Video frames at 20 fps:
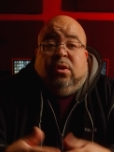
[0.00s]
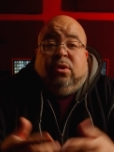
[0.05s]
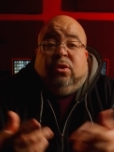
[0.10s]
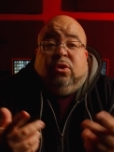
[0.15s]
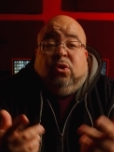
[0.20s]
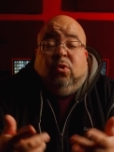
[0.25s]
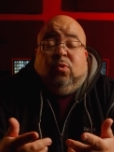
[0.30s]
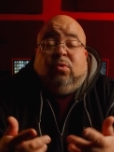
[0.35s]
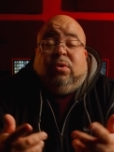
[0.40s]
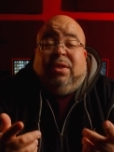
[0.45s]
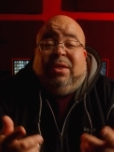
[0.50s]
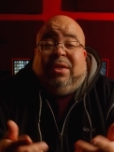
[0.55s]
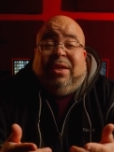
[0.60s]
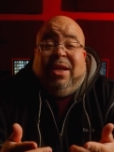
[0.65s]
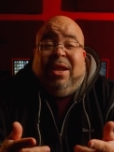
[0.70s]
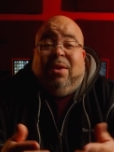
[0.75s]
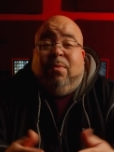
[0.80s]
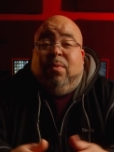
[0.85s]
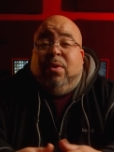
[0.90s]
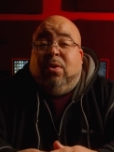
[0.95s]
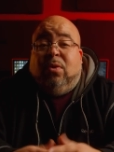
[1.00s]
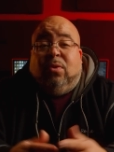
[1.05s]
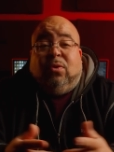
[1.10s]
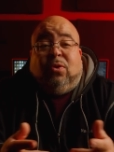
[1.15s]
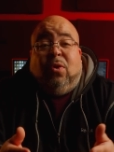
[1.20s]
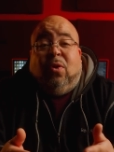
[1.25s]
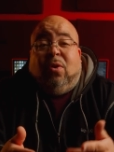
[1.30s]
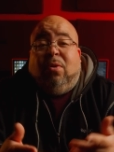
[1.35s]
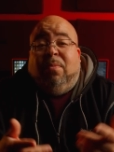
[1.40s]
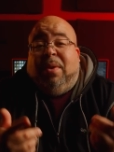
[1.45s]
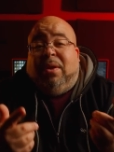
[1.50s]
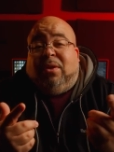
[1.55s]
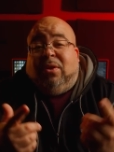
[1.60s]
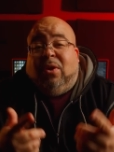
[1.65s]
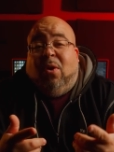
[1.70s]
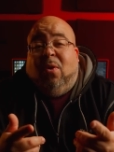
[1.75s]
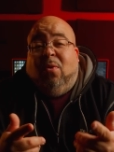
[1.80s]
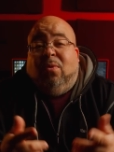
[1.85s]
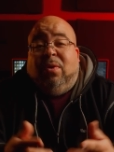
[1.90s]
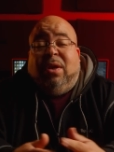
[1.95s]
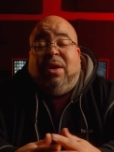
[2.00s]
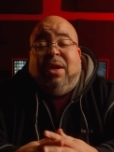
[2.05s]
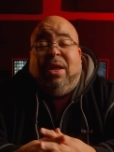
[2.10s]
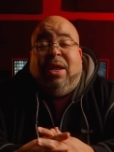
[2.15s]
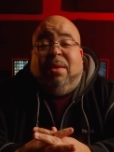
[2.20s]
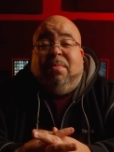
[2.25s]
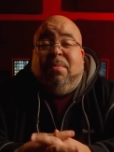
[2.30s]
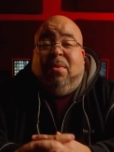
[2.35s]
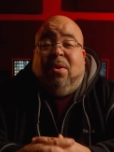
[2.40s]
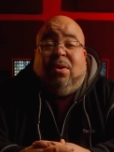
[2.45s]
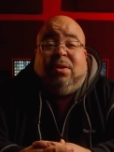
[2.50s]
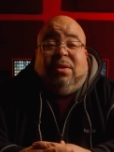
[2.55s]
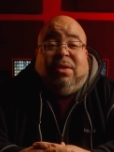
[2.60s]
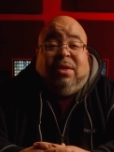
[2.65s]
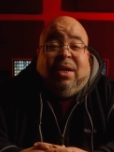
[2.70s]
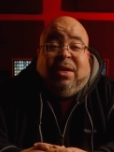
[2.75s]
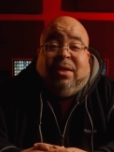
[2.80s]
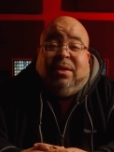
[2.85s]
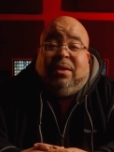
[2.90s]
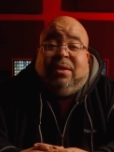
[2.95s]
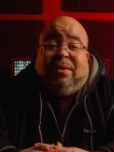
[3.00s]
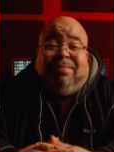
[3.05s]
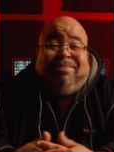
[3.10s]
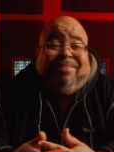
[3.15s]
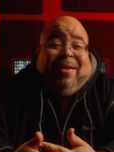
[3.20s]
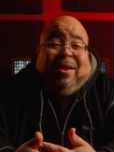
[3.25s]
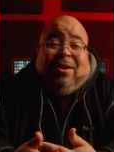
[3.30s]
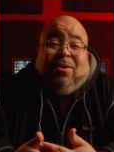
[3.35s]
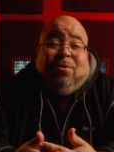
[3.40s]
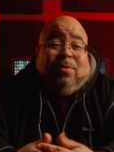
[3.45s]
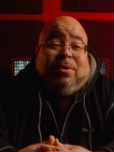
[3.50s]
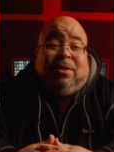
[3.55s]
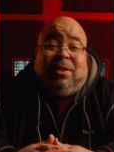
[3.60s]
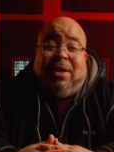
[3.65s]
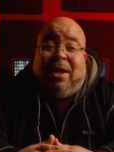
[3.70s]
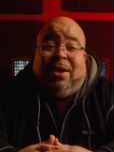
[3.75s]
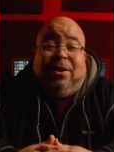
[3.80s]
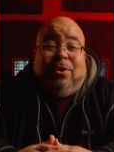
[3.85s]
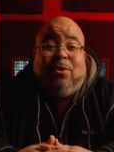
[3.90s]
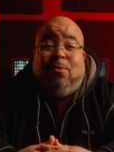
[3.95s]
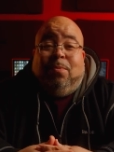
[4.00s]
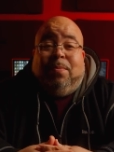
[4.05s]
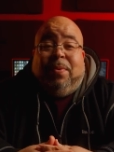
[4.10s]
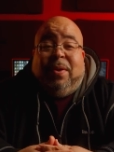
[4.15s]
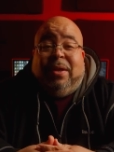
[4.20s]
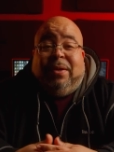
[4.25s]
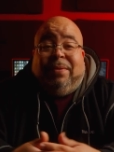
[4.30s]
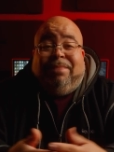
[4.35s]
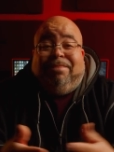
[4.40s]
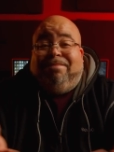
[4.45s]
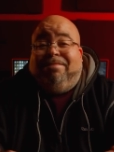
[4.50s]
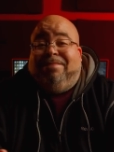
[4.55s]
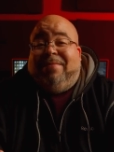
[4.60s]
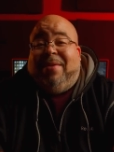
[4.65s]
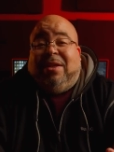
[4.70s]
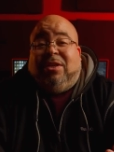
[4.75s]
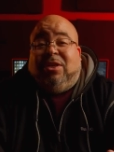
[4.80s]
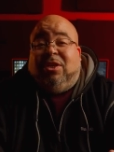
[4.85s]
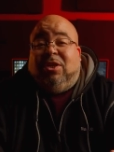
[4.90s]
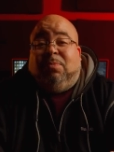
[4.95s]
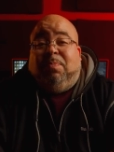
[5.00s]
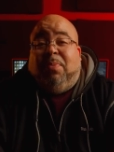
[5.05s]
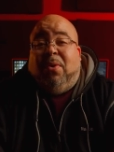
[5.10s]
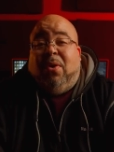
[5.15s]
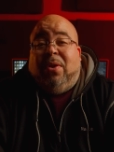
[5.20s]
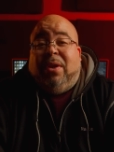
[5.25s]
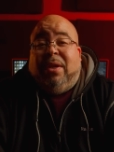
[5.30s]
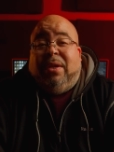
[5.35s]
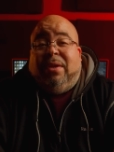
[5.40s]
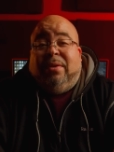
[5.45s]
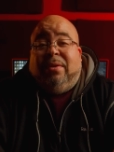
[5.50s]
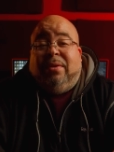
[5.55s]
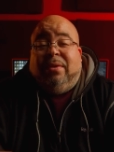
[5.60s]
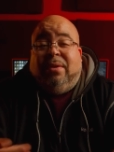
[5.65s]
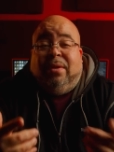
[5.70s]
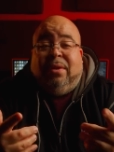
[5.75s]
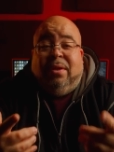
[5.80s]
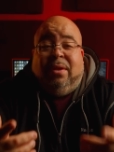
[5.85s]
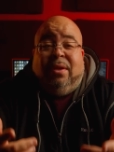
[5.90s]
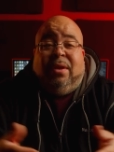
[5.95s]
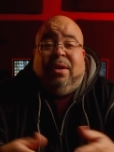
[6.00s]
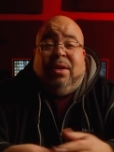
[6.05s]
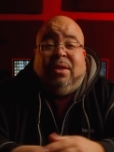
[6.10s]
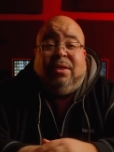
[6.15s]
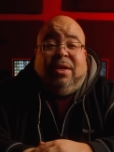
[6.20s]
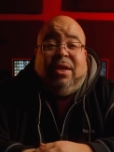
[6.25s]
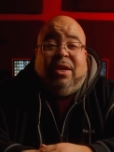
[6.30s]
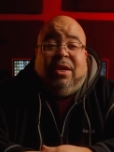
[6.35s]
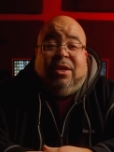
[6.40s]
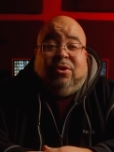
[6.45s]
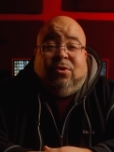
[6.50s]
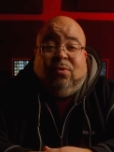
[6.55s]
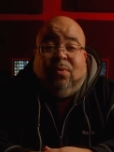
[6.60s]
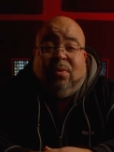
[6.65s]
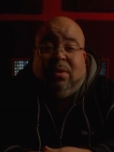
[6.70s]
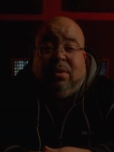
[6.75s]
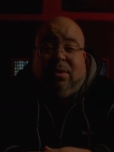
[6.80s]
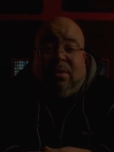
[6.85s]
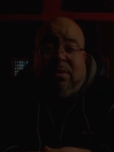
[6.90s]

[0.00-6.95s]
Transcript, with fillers: So today we're gonna talk about the Hollyland Mars X. I know it's not new, but I just bought it. Let's get into it.